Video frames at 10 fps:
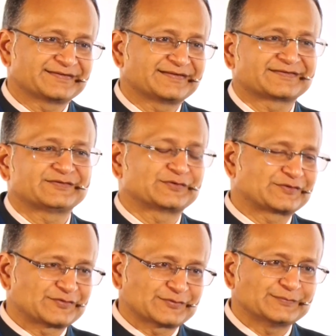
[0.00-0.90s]
that's
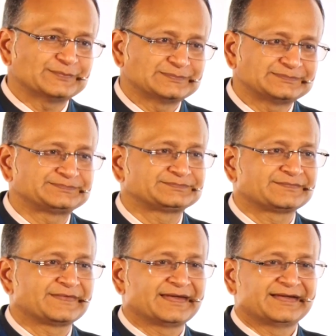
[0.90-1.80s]
not true.
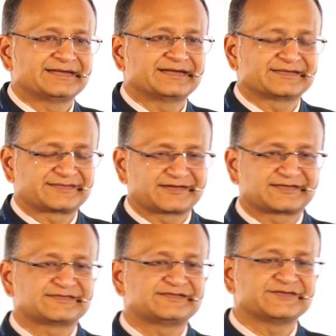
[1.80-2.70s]
As
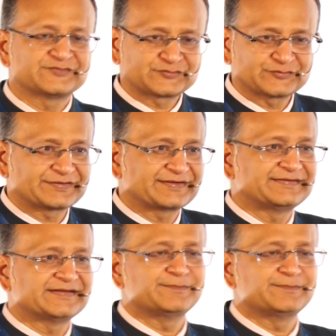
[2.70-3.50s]
Rakesh ji used to say, dil